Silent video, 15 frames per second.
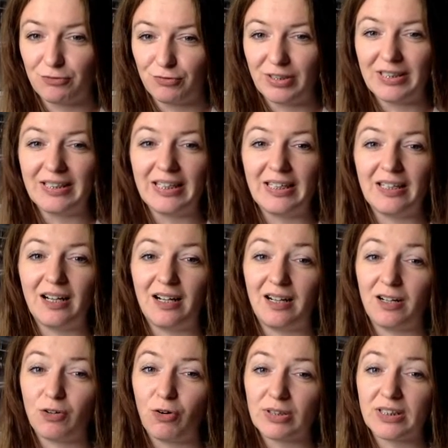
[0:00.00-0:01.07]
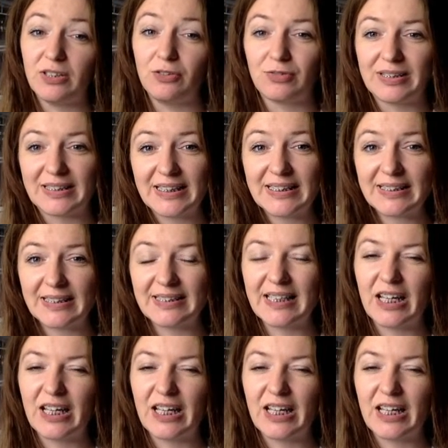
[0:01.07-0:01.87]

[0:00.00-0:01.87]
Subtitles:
really are causing you resistance,